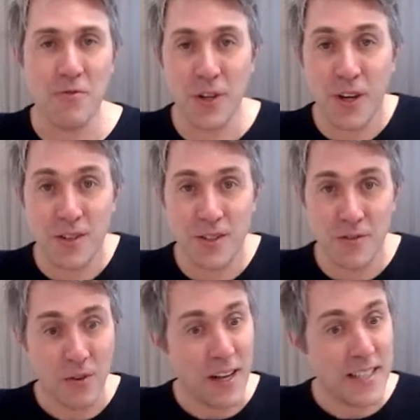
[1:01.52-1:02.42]
Cursor
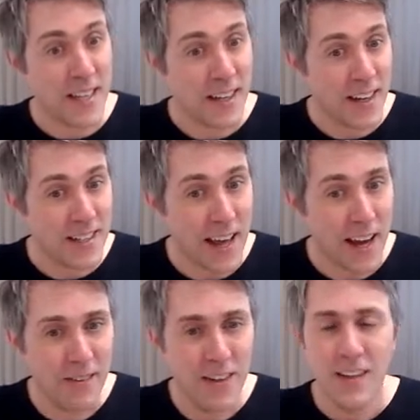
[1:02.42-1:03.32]
for 18 years
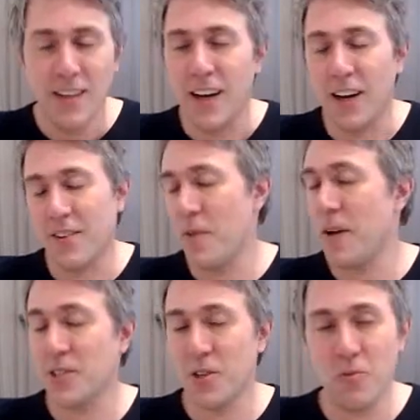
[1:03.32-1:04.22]
now, and no
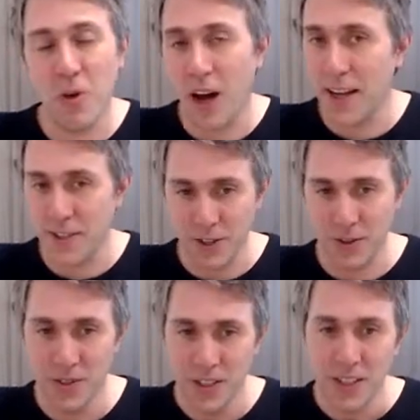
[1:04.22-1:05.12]
matter what I
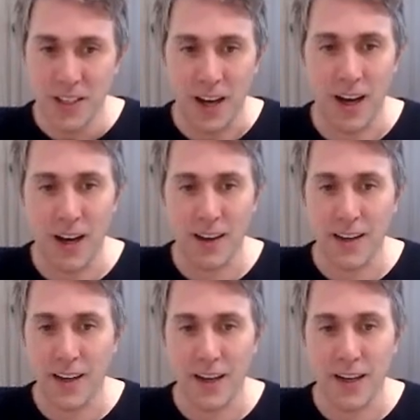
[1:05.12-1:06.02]
do,
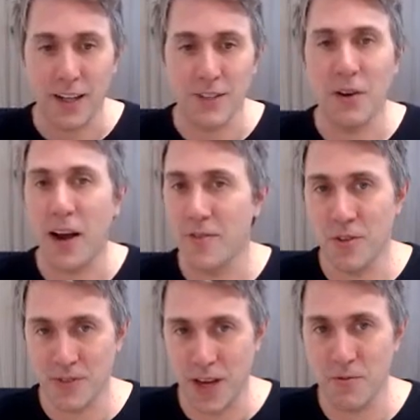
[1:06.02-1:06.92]
I don't have enough
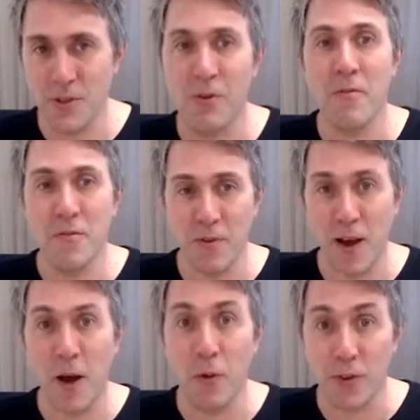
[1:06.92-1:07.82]
time to do everything that
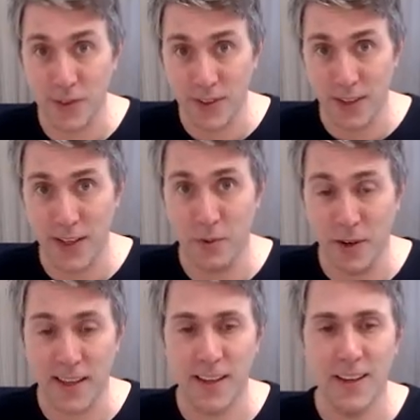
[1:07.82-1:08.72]
I want in the
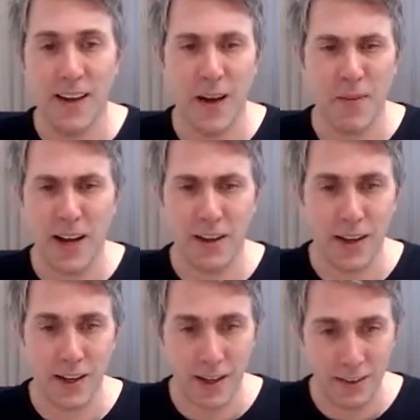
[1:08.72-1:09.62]
week.
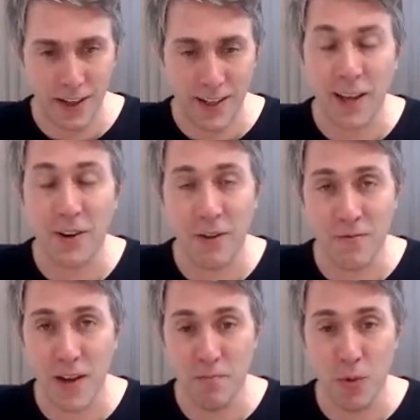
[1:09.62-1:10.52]
I cannot
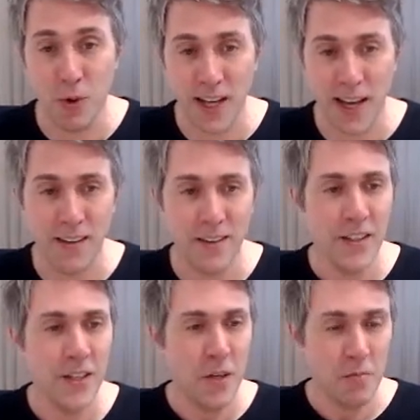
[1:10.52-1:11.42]
invent more day.
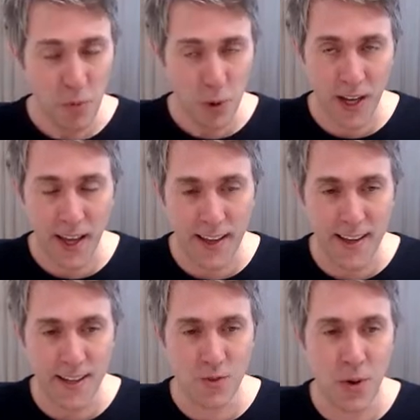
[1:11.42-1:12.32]
More day
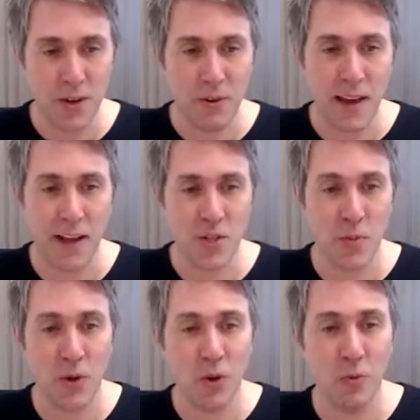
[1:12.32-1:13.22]
is when you catch up
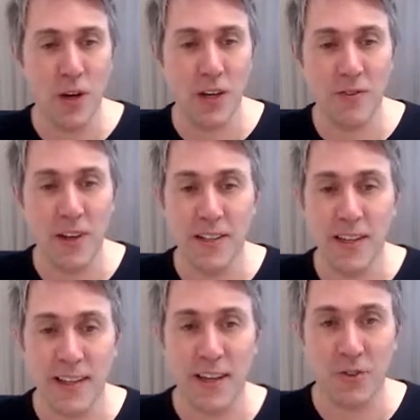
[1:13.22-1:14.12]
on all the work that you
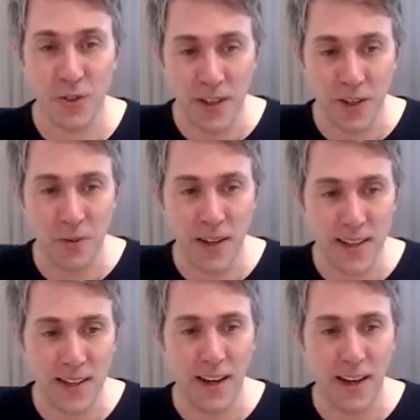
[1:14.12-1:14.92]
didn't get done in the week.